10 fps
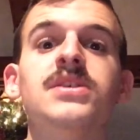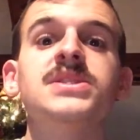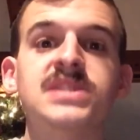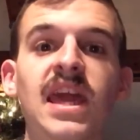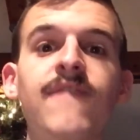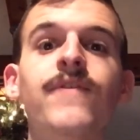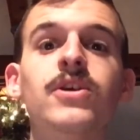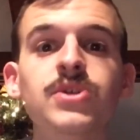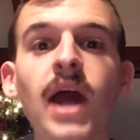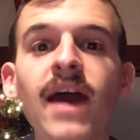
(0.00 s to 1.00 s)

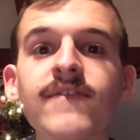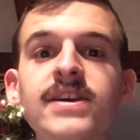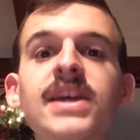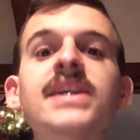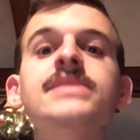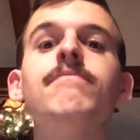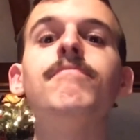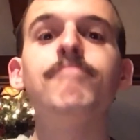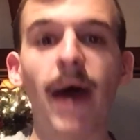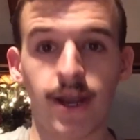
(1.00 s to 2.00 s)
Safer driving is
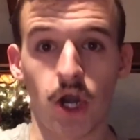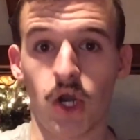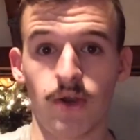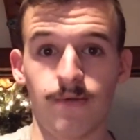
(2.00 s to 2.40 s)
better.